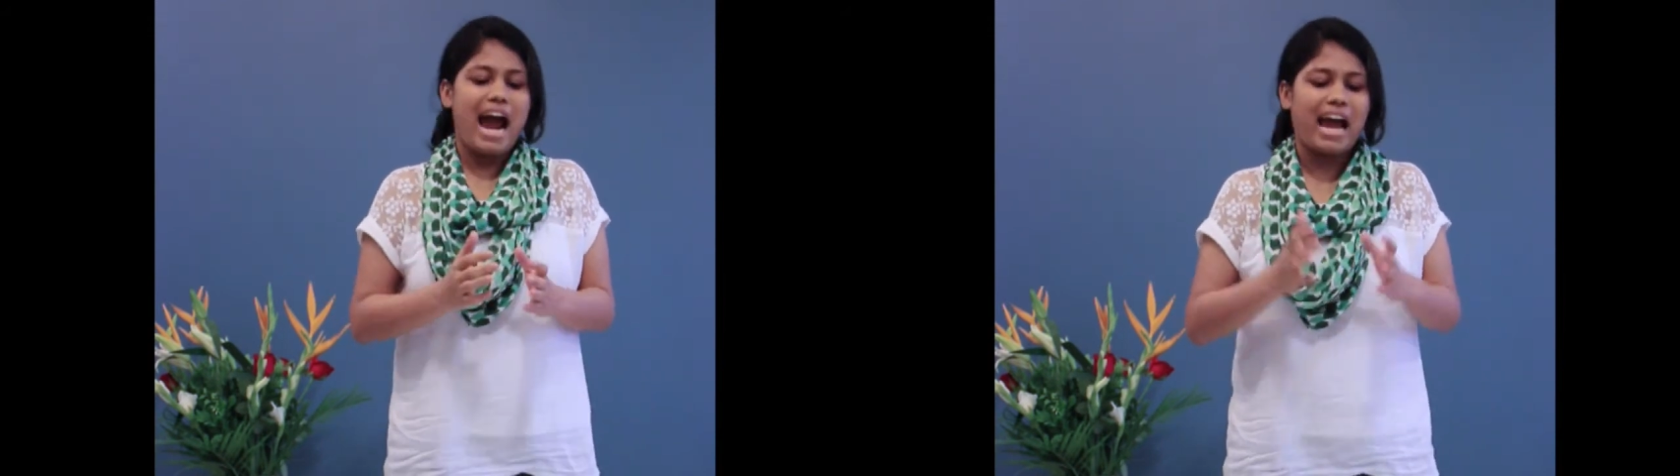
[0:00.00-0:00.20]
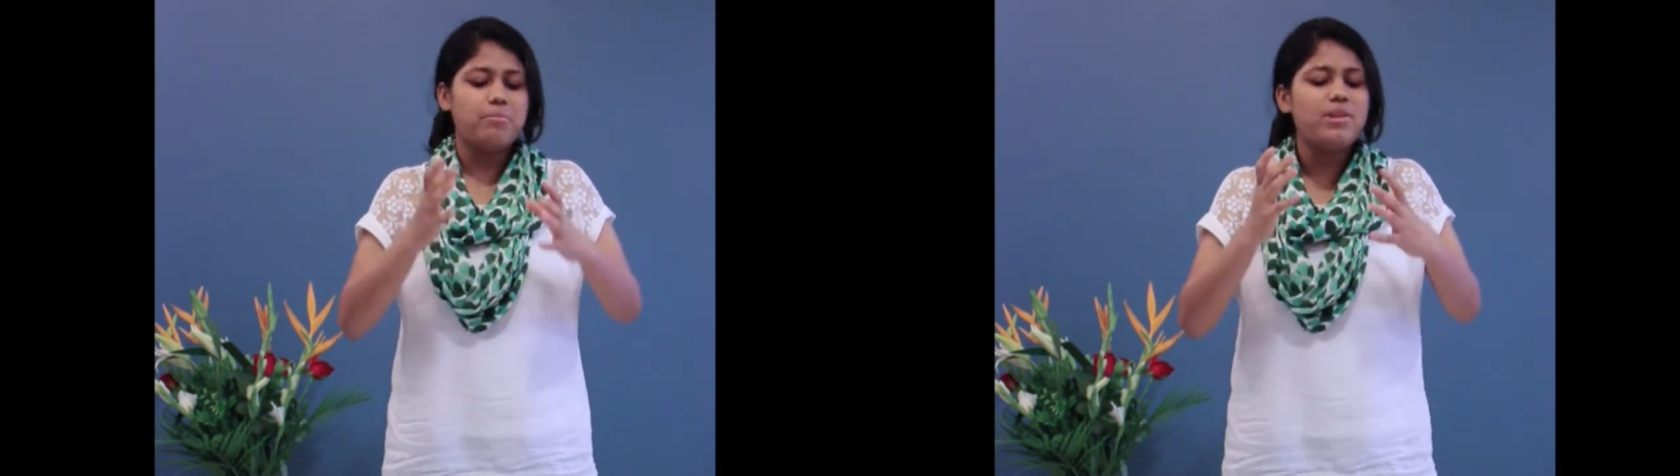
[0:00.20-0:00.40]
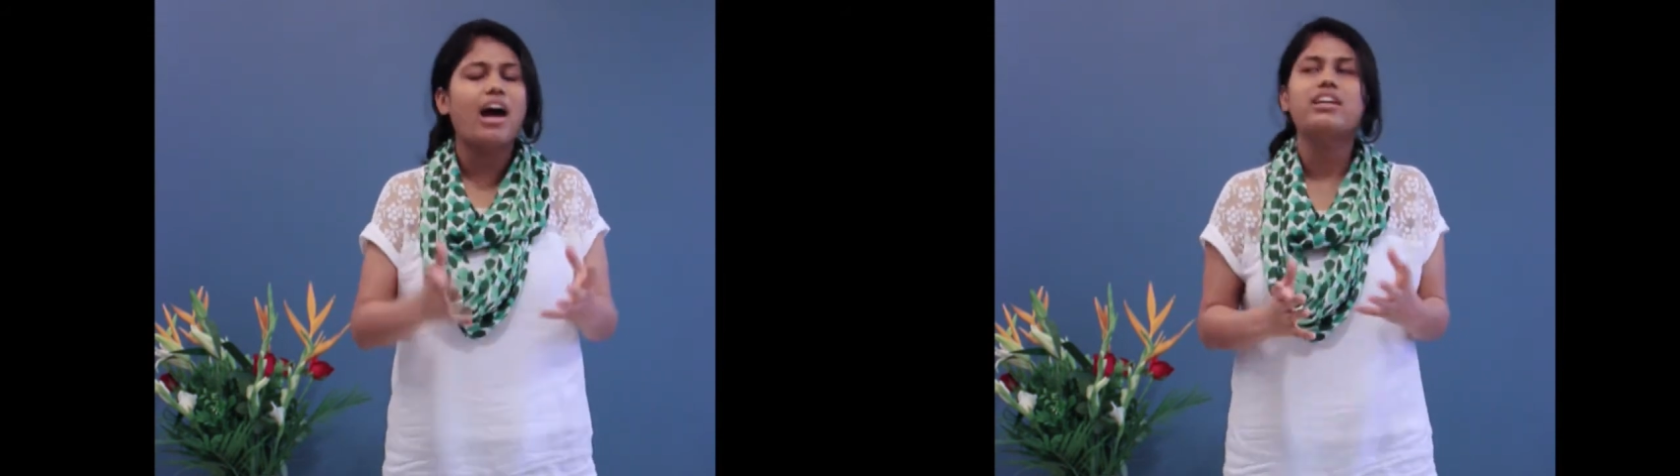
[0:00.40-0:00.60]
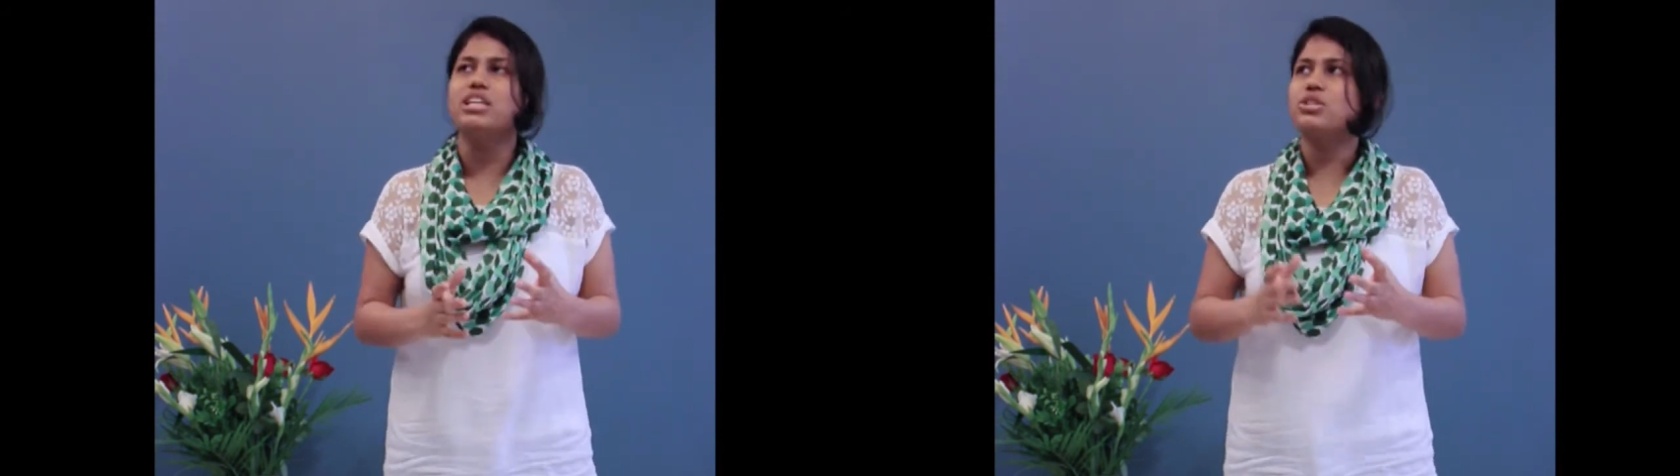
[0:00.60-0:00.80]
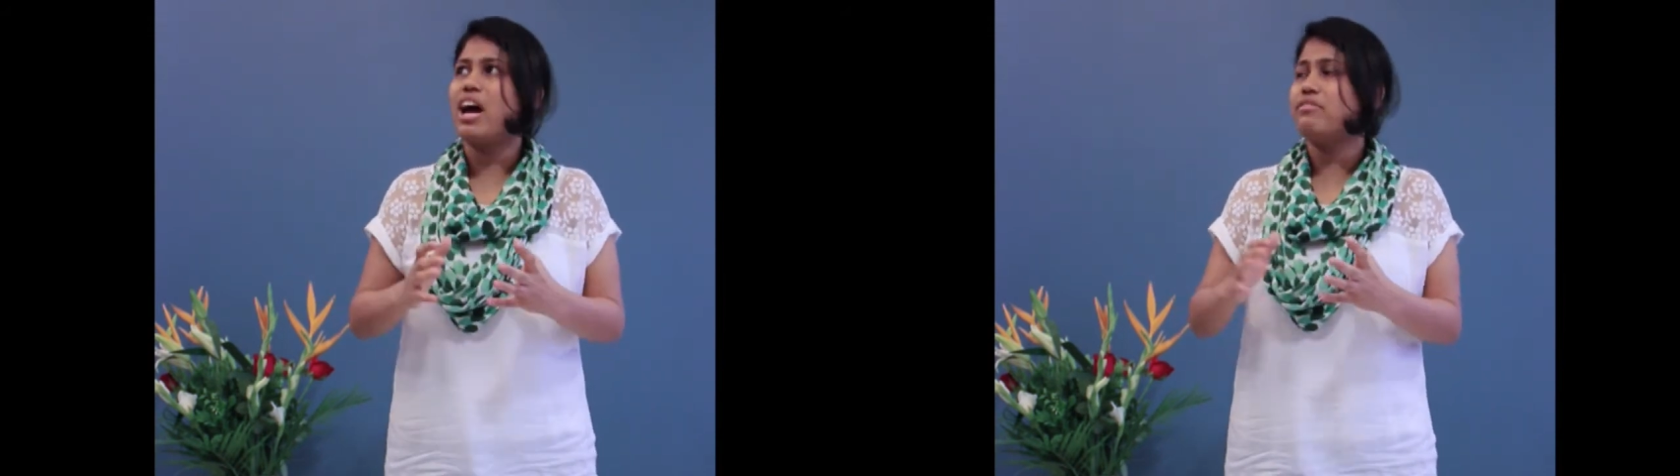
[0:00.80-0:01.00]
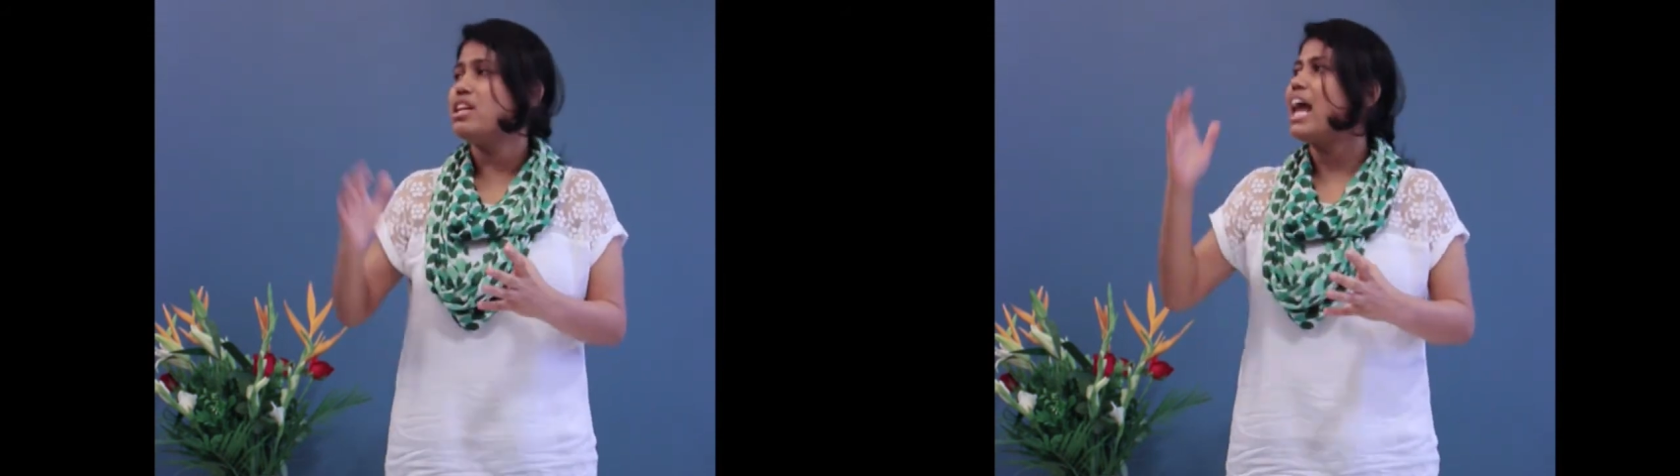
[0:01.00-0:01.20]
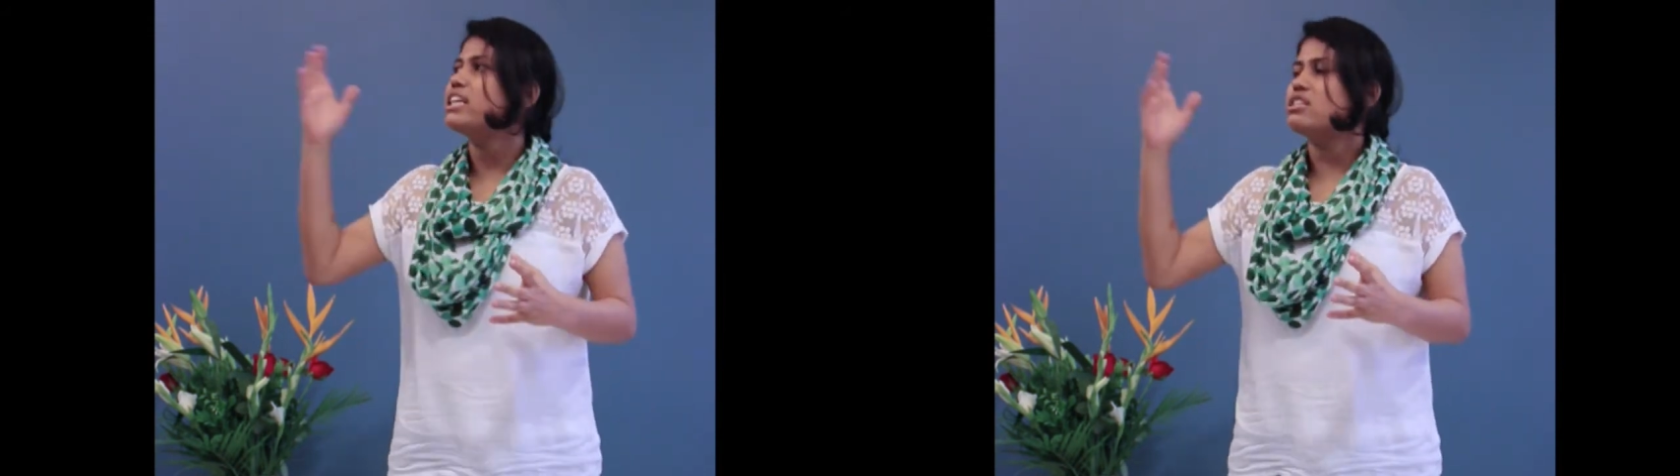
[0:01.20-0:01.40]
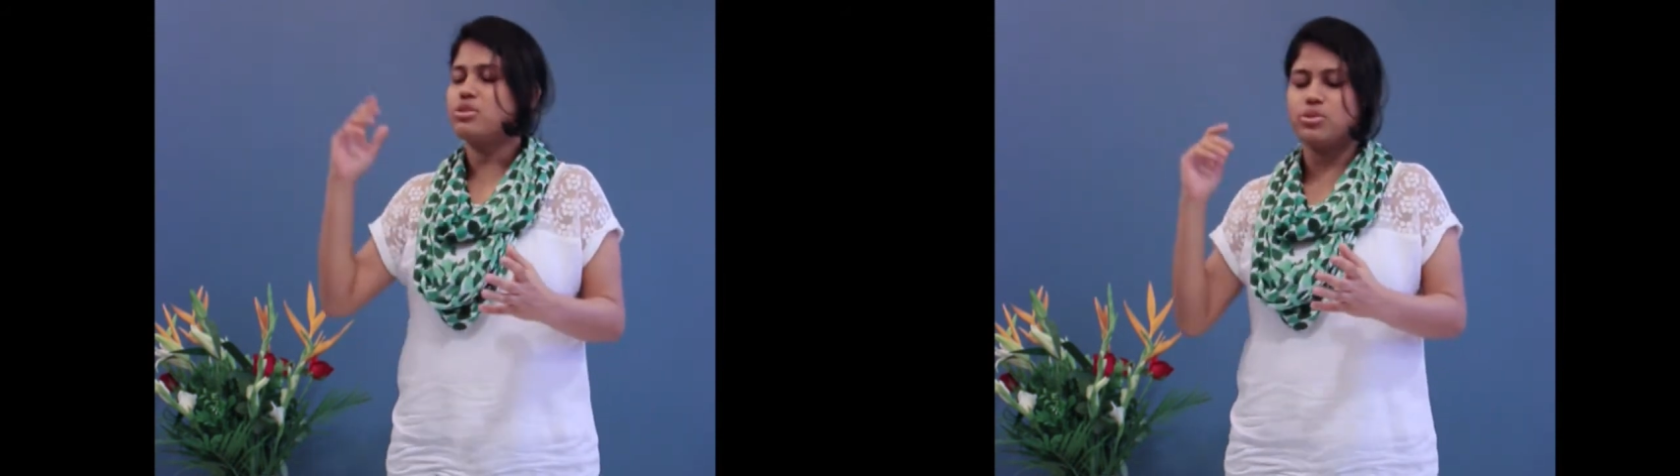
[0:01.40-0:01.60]
I am lucky to have a
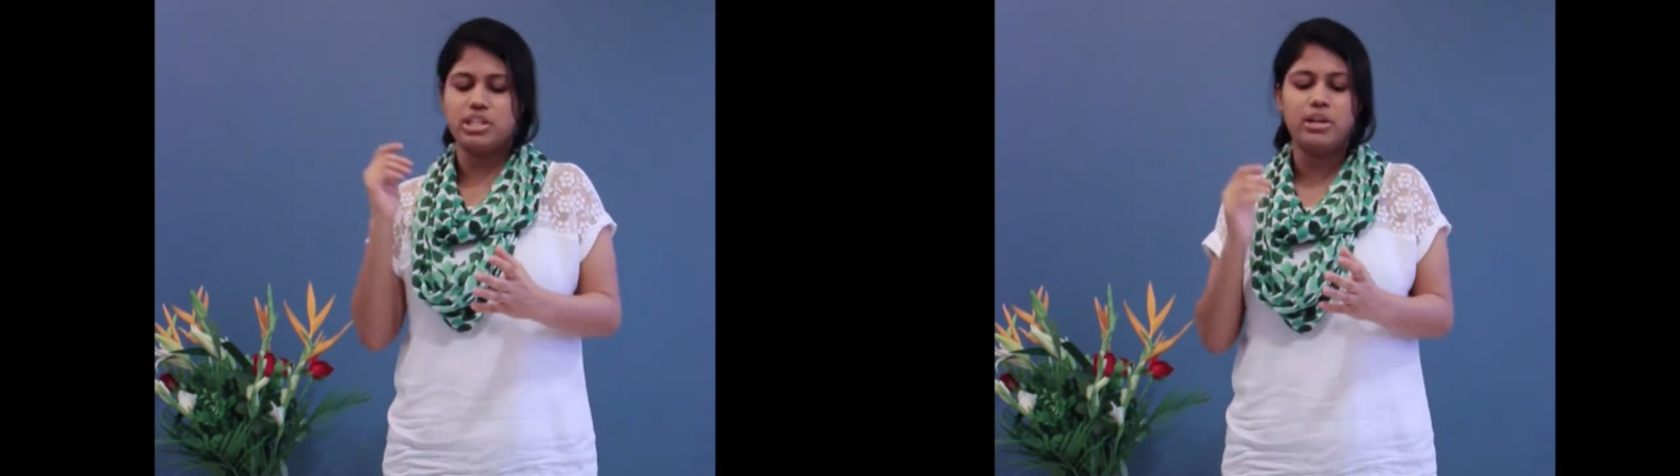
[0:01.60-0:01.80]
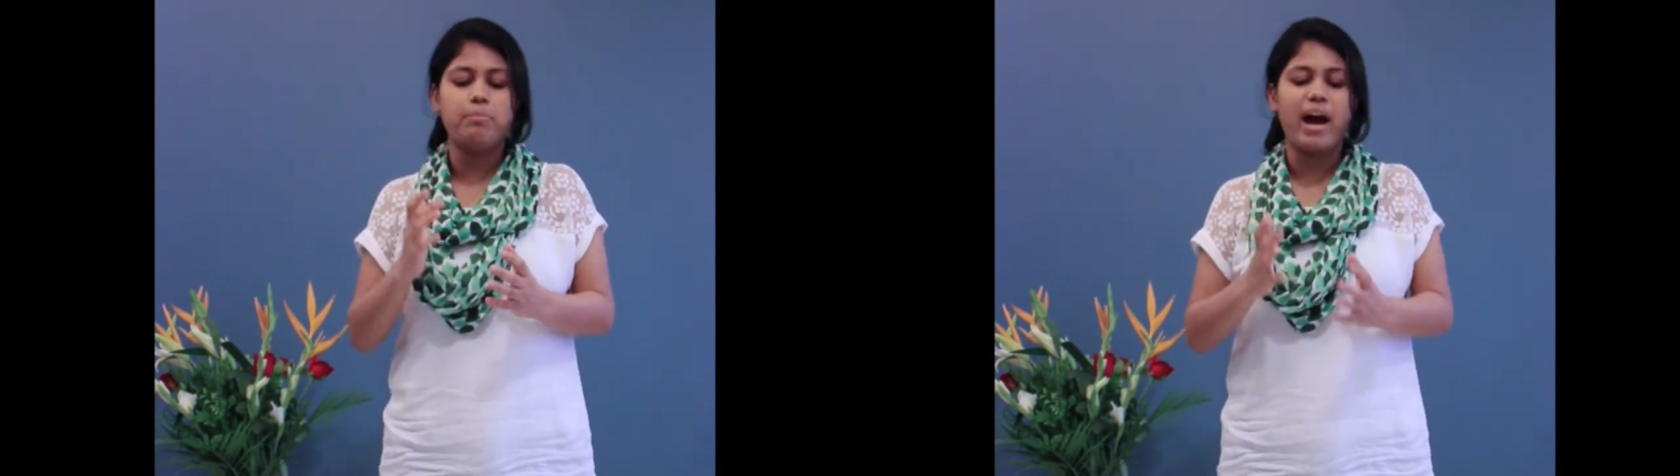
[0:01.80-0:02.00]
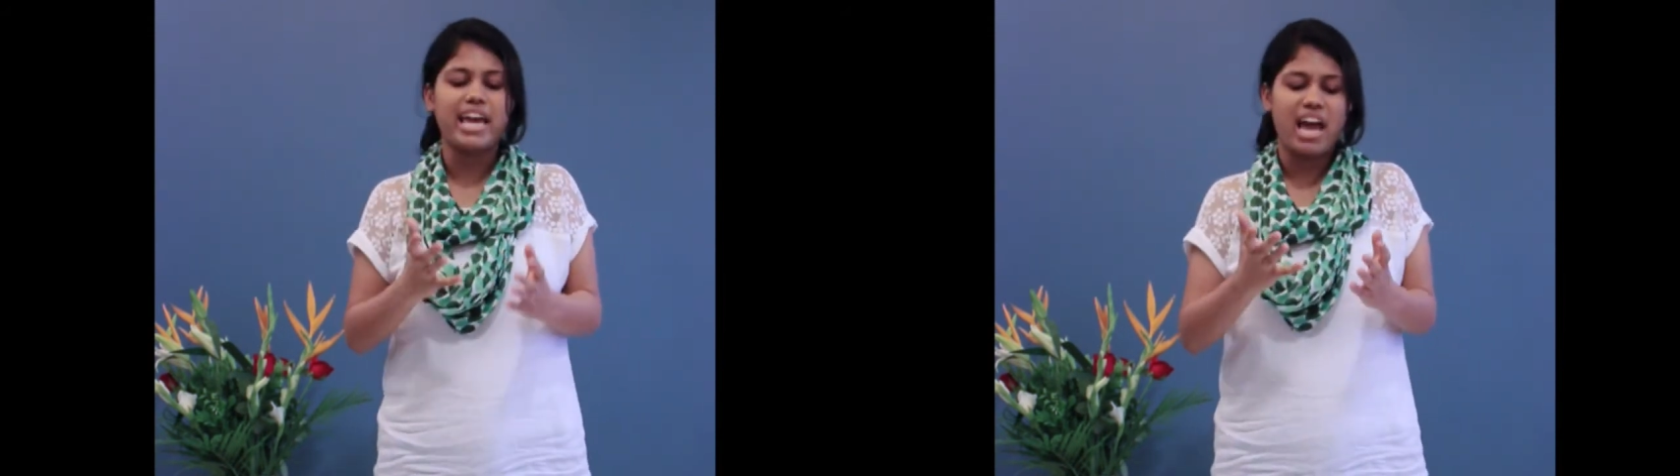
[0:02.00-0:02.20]
light to lead her by.